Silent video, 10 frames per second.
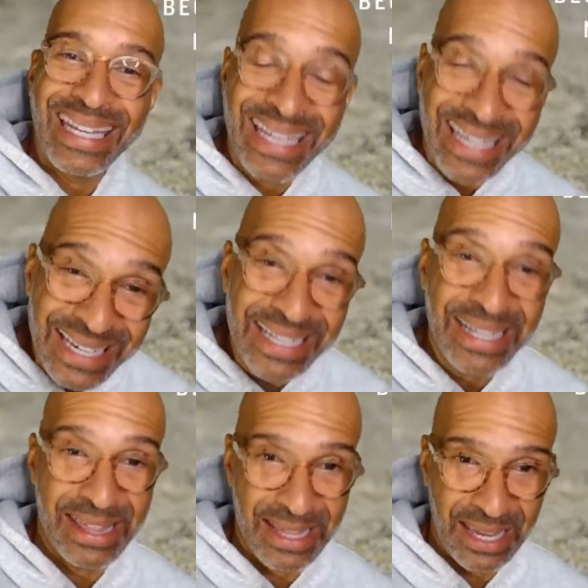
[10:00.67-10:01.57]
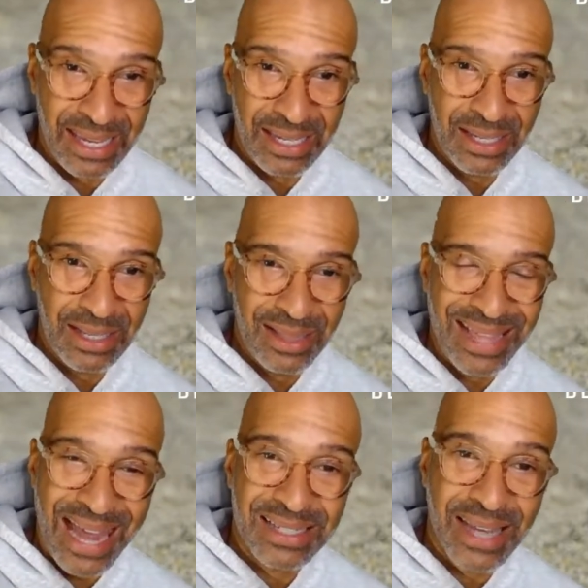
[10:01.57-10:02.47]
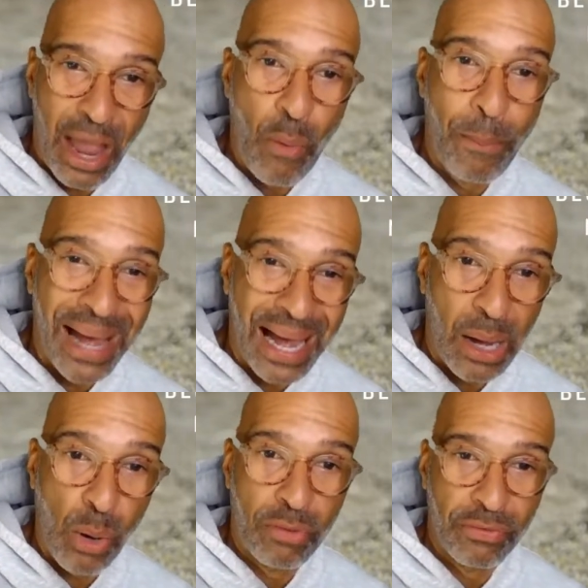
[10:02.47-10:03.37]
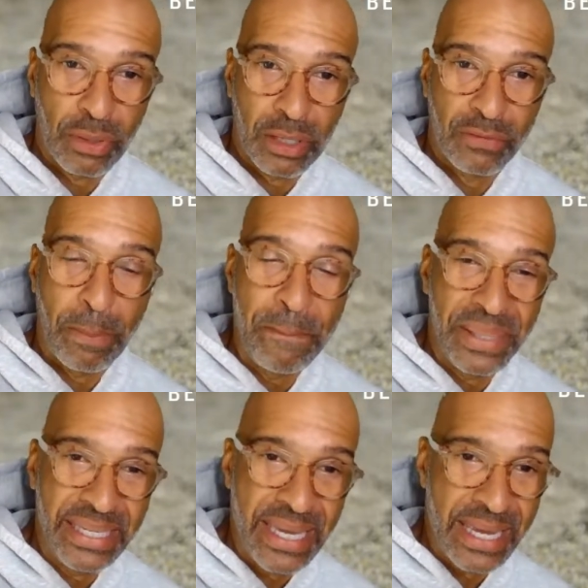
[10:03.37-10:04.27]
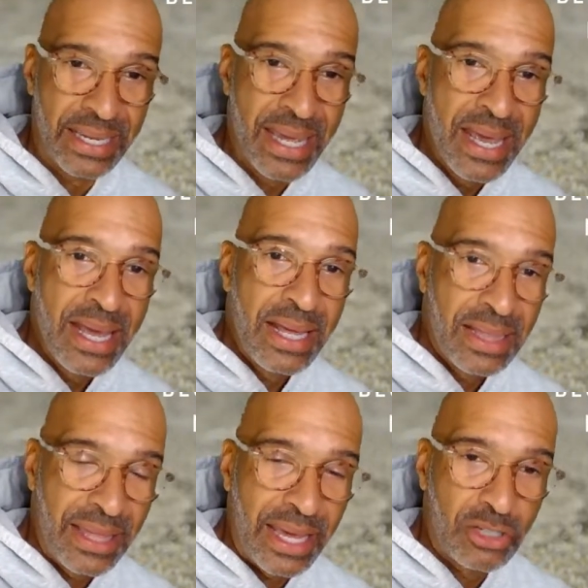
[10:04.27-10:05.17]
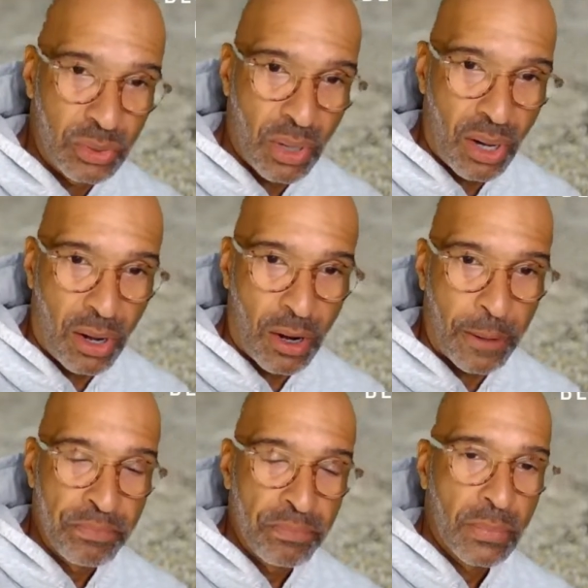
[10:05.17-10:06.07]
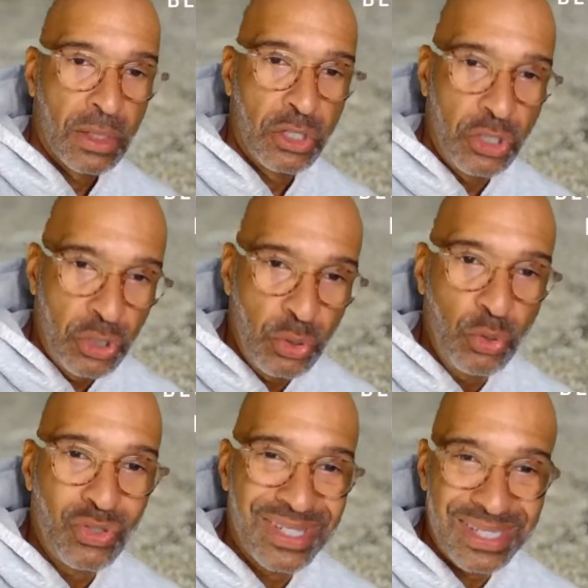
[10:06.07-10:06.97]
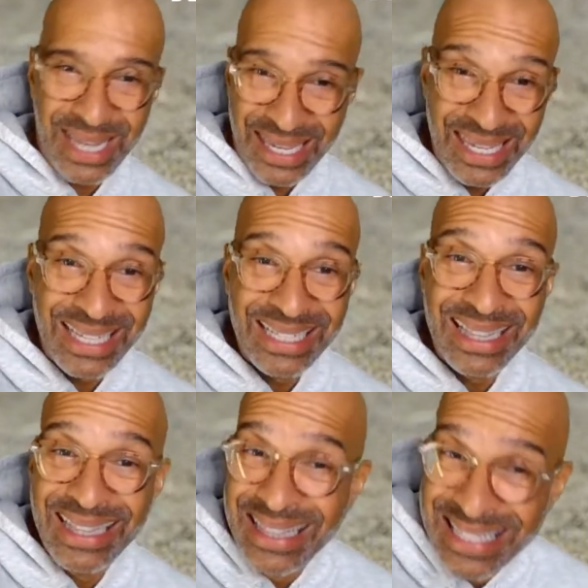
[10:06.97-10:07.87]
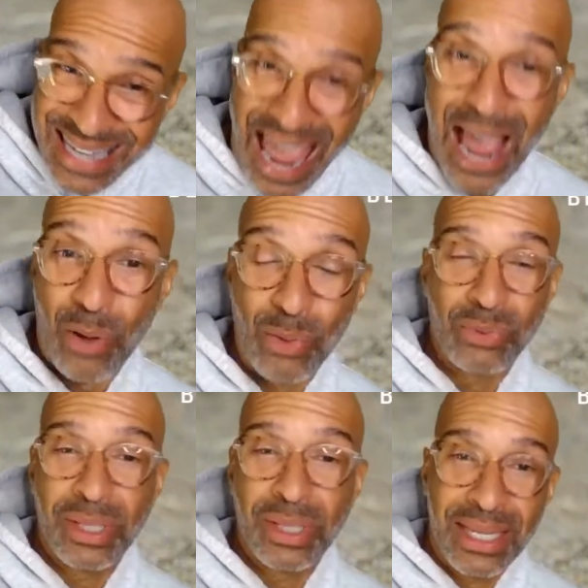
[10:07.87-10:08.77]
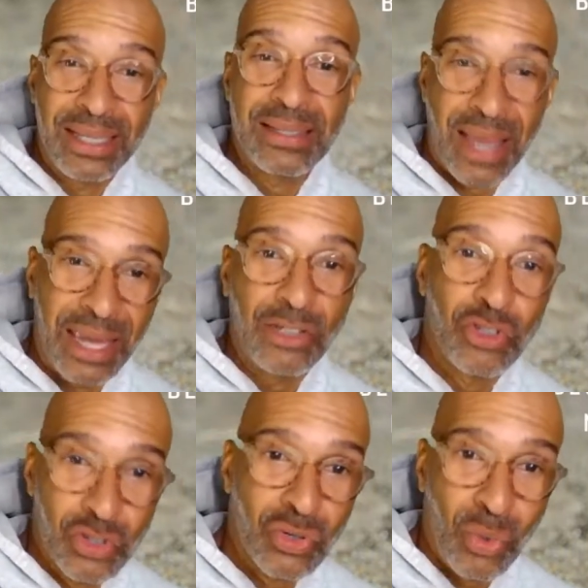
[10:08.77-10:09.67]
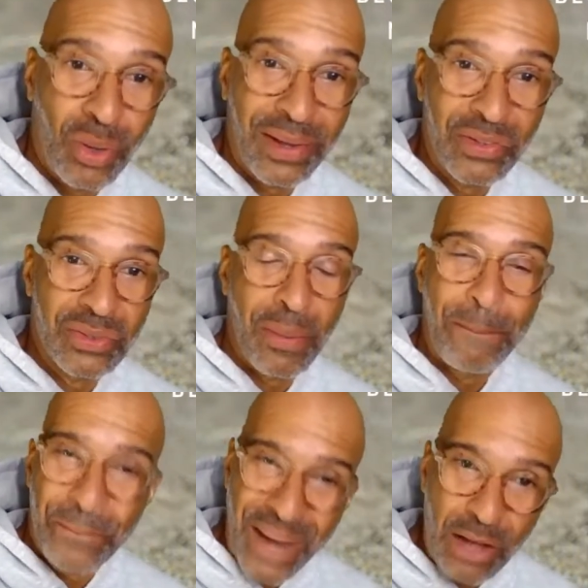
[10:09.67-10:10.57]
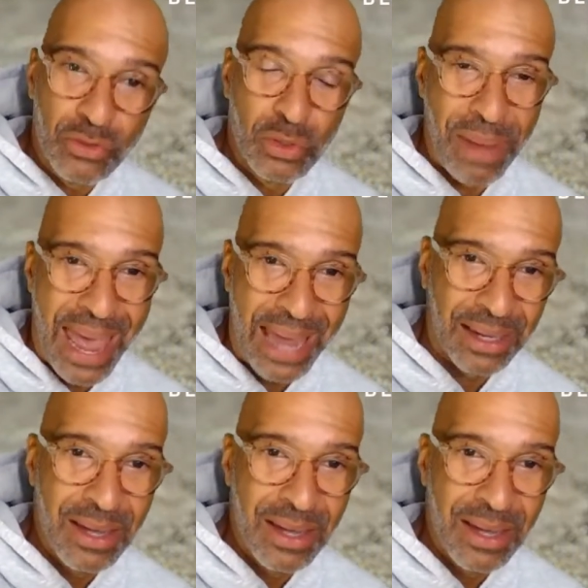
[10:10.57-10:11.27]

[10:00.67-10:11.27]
anything. That's how powerful of a being that you are. You staying down is a choice. Bounce back